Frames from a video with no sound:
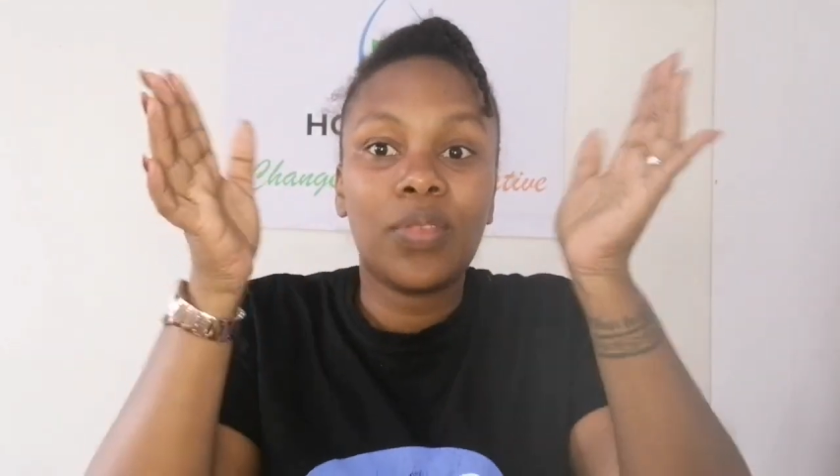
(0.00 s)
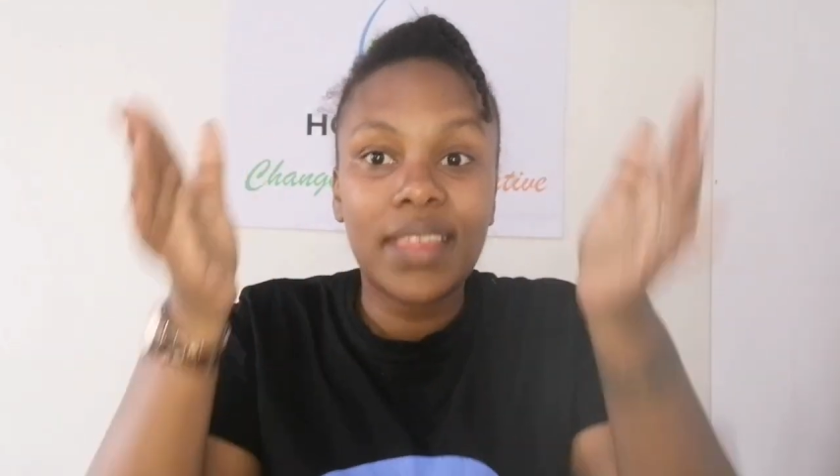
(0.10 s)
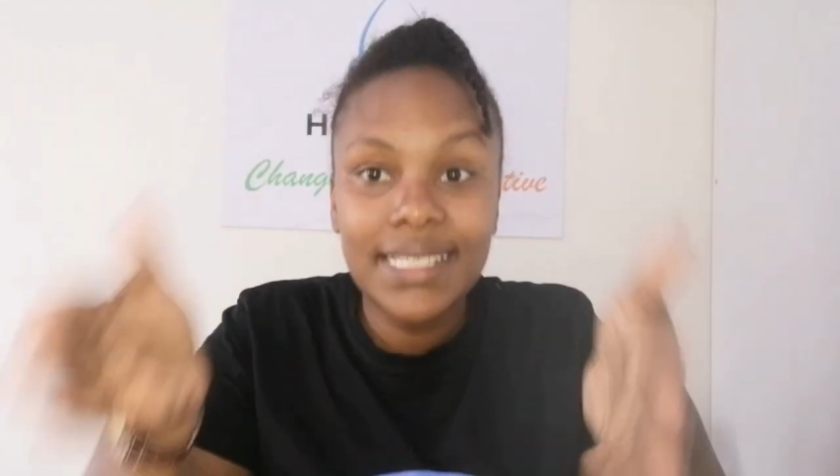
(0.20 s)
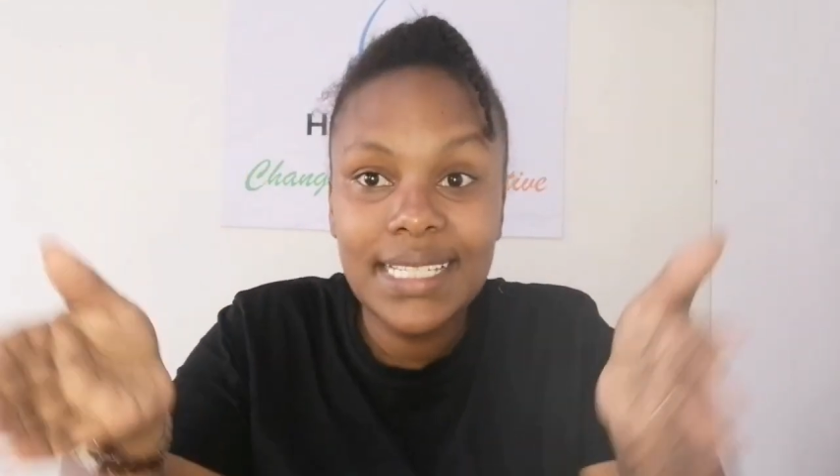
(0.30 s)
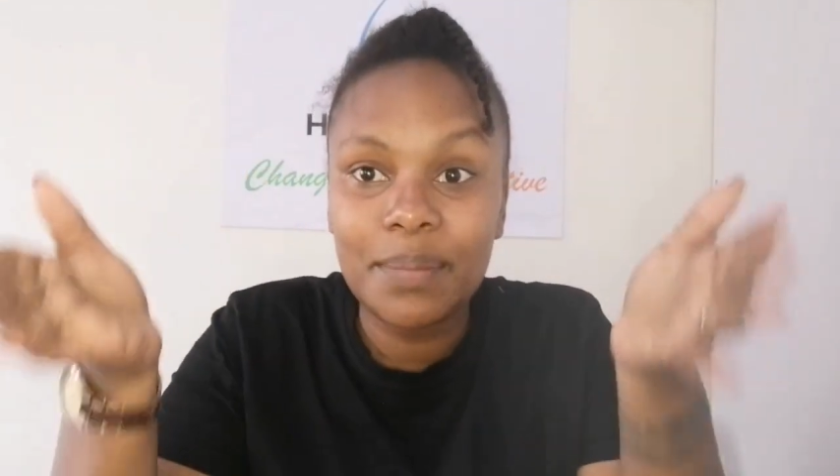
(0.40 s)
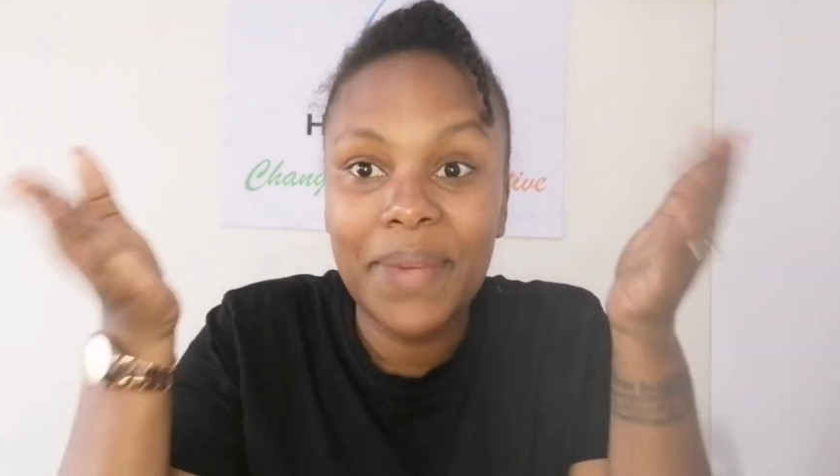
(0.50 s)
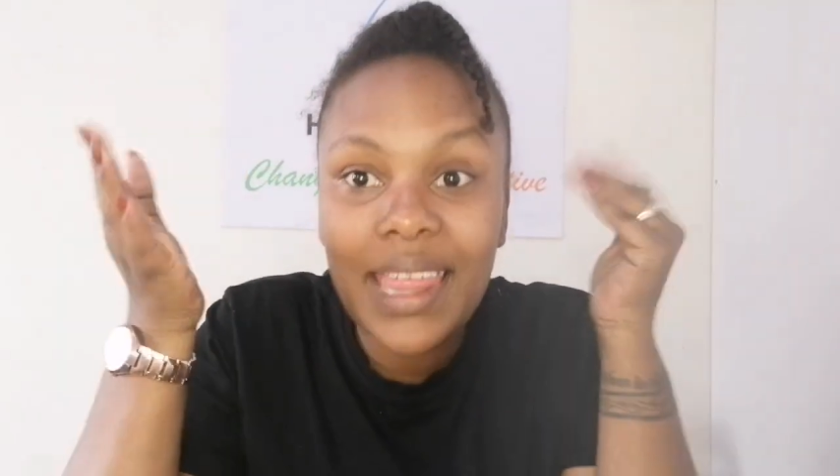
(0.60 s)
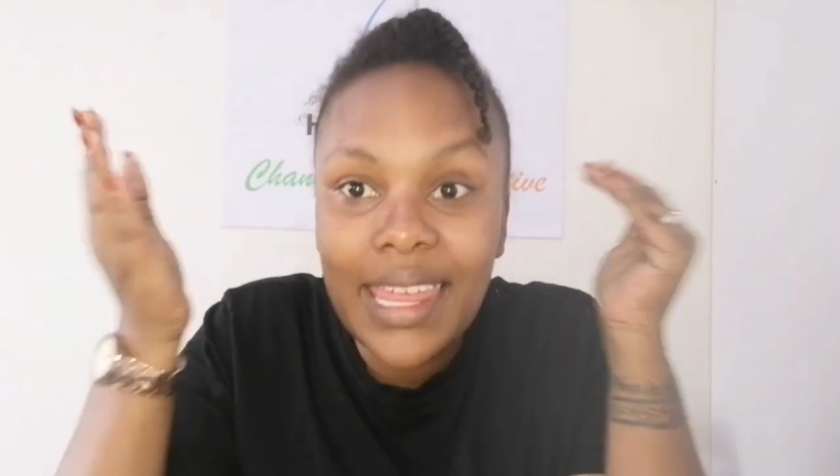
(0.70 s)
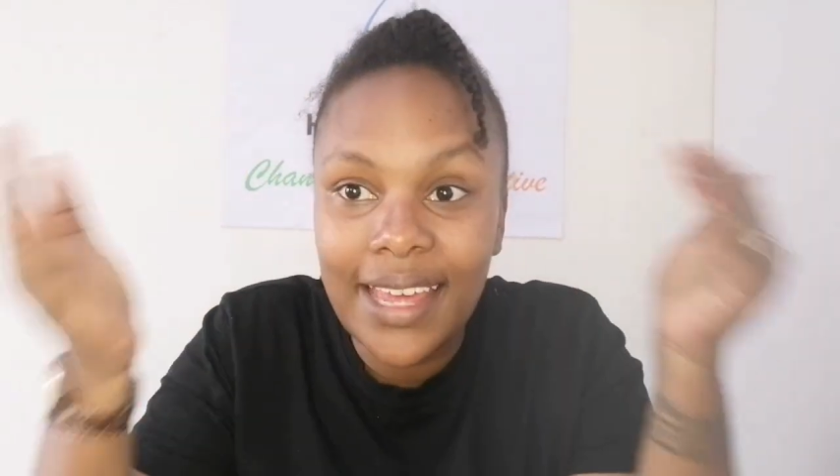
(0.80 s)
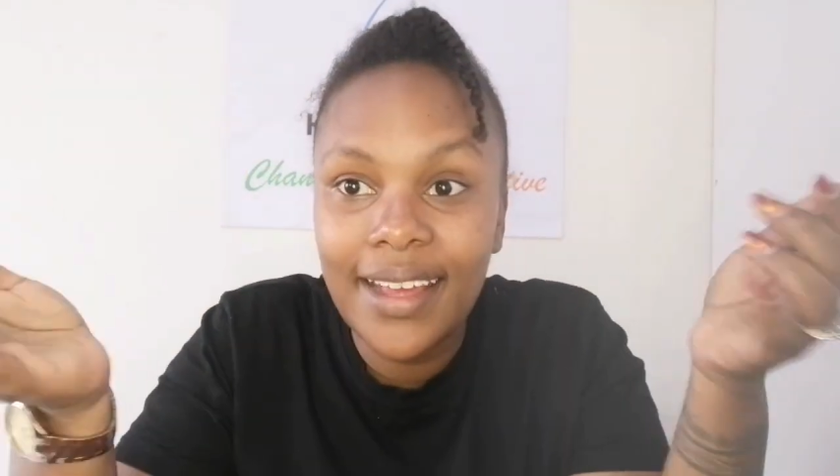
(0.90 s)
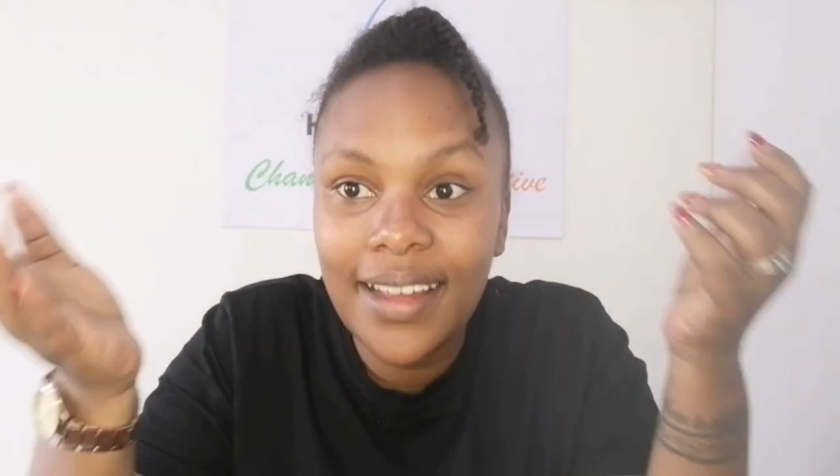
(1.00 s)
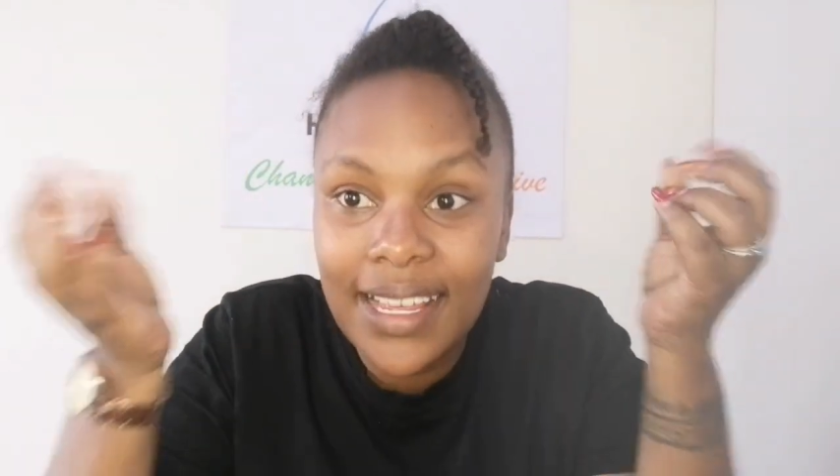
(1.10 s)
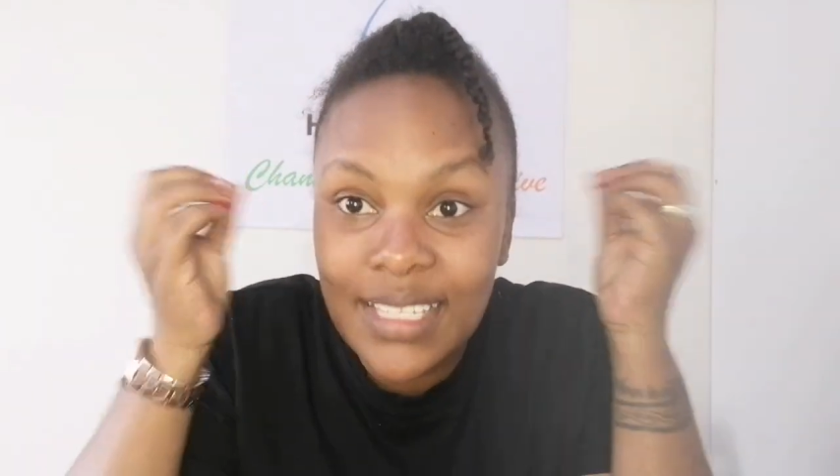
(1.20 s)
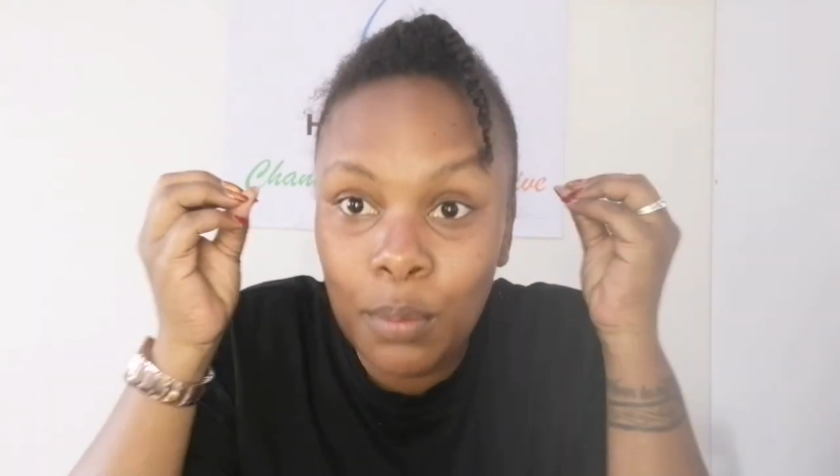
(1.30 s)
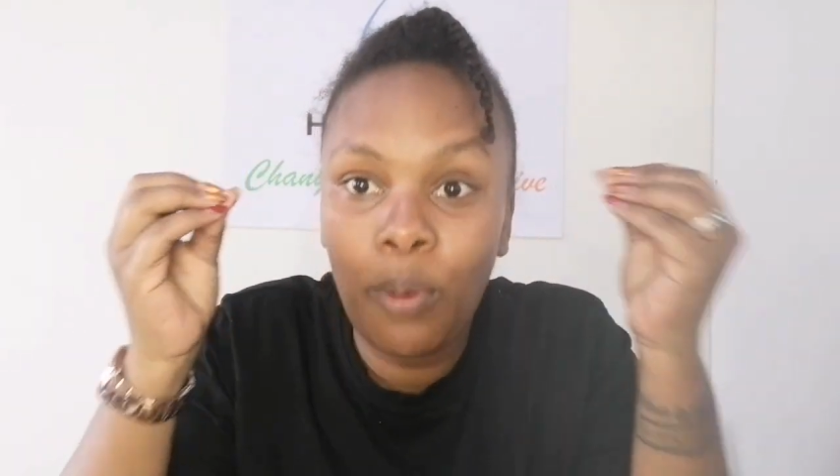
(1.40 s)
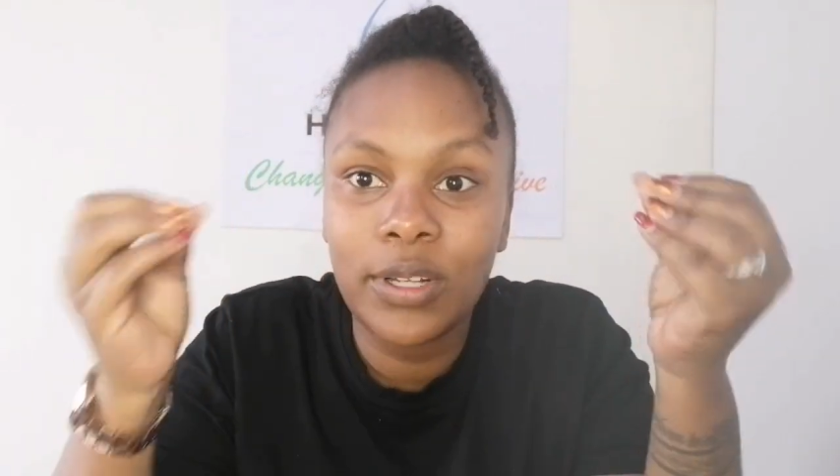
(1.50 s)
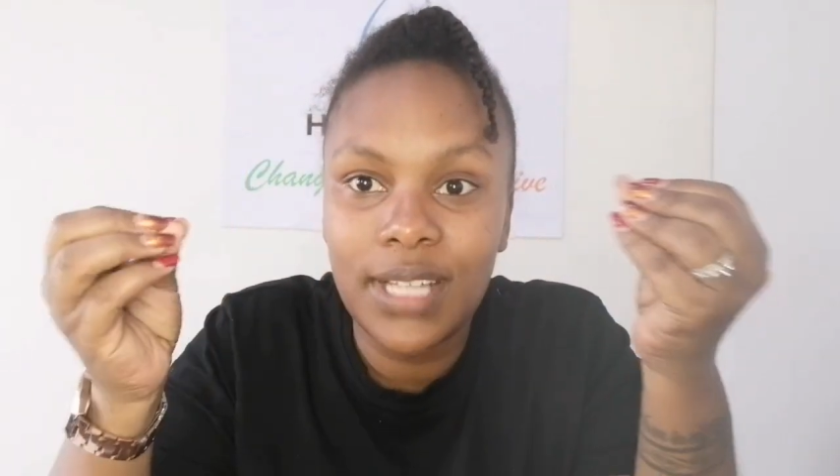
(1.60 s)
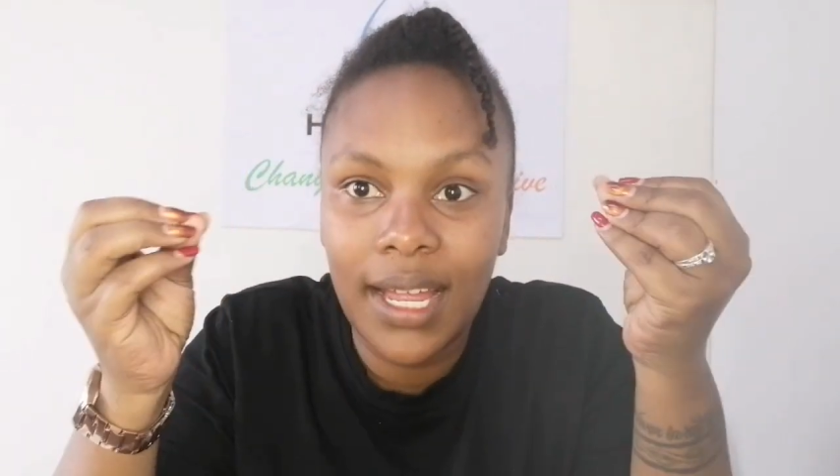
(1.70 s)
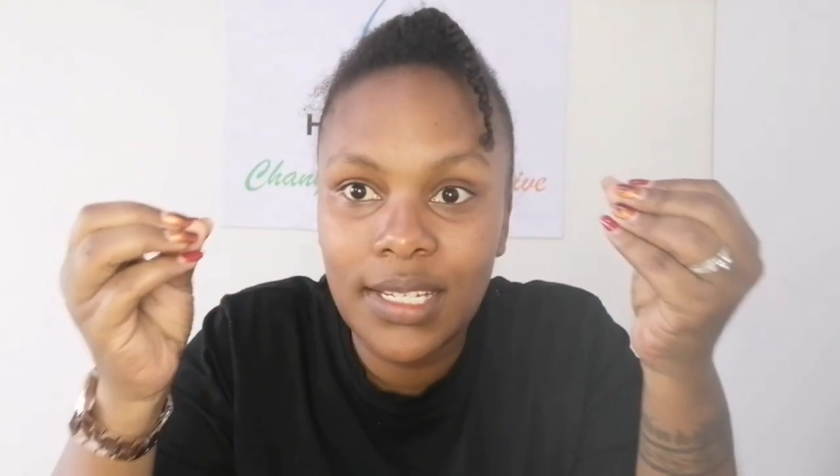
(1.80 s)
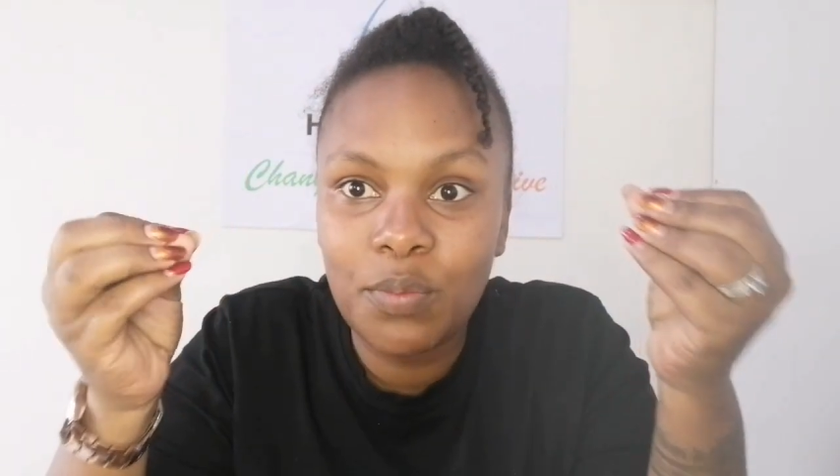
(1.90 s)
Now, this TB thing is
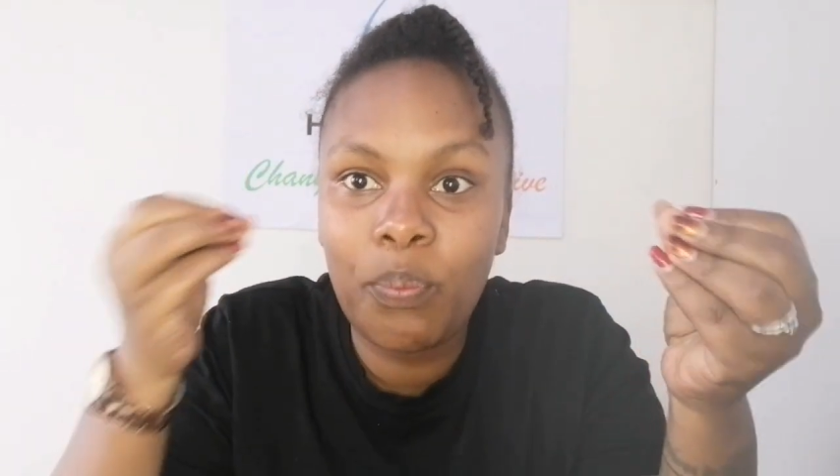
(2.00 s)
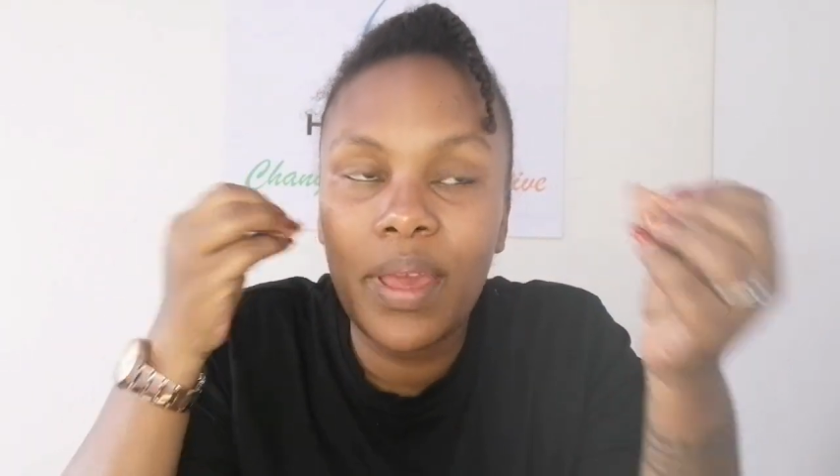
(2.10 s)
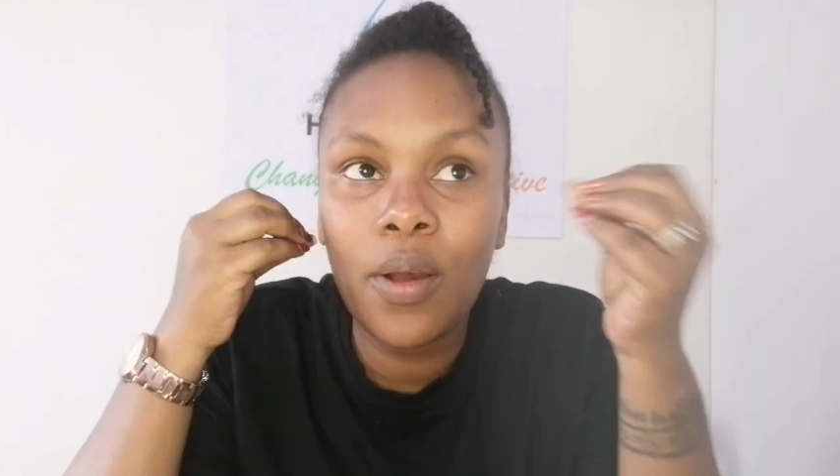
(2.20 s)
important,